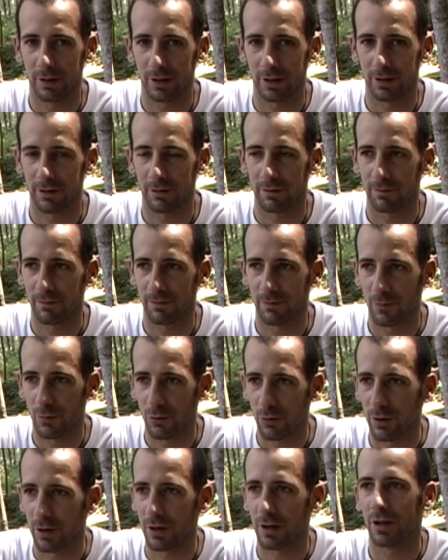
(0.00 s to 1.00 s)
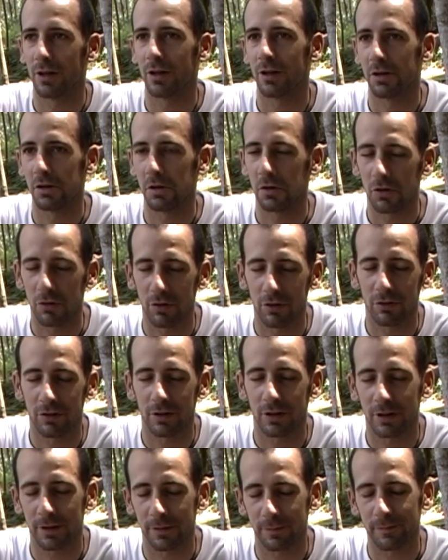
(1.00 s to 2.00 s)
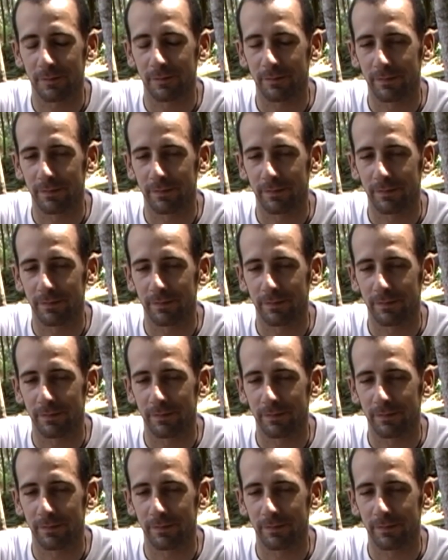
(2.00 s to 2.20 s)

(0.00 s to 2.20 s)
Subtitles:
and friendly, interesting.